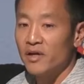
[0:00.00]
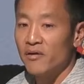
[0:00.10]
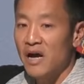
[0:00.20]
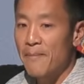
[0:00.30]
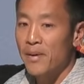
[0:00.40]
in
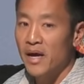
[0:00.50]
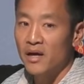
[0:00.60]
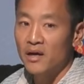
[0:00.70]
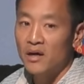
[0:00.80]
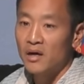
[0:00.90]

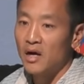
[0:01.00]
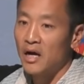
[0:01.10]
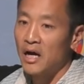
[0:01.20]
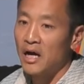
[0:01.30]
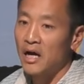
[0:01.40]
rape, uh,
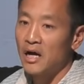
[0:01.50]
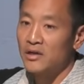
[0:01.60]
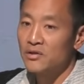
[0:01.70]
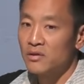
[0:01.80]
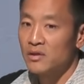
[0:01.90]
a
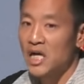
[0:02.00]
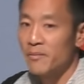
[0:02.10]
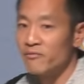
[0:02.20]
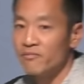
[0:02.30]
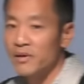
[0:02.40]
certain type of